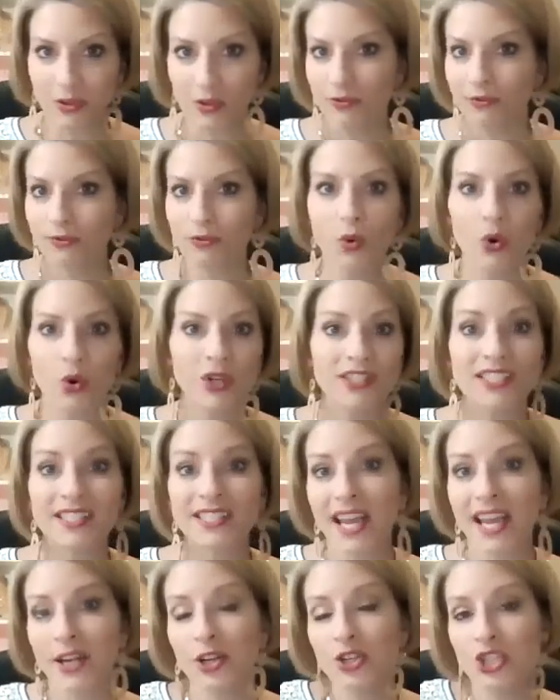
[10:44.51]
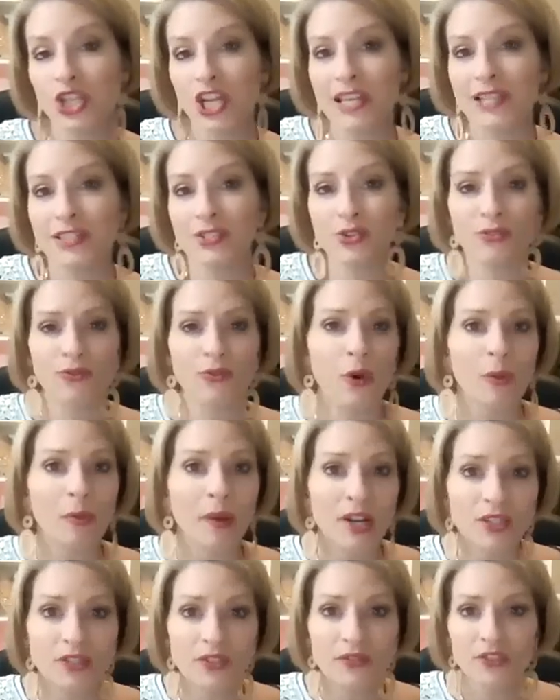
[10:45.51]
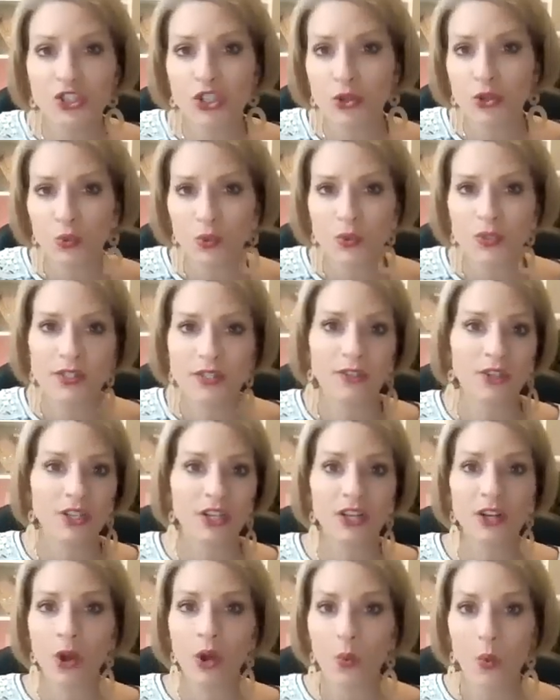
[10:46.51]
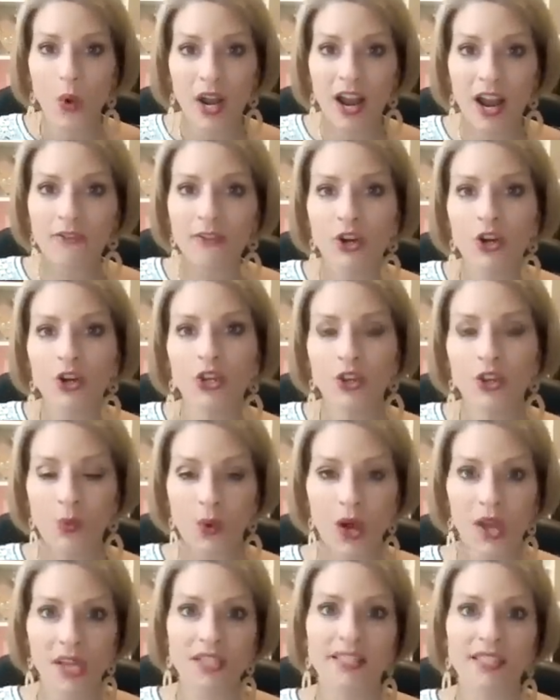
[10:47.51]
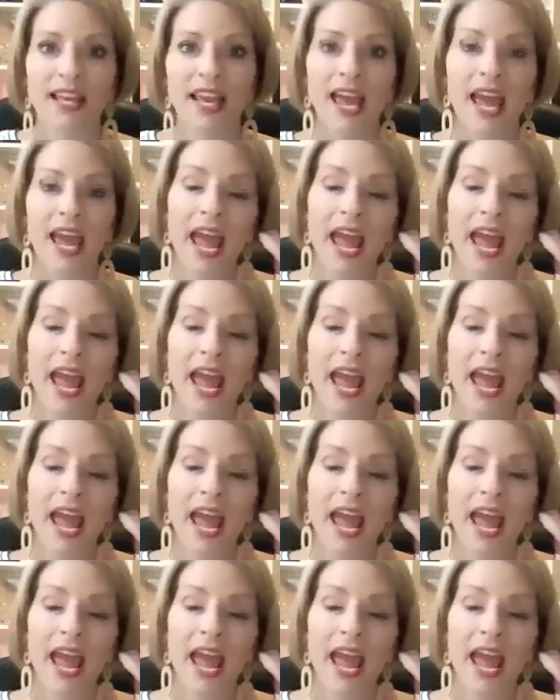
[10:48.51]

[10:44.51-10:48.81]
or 4 designer jeans, or 4 pairs of shoes, or, you know, whatever you want.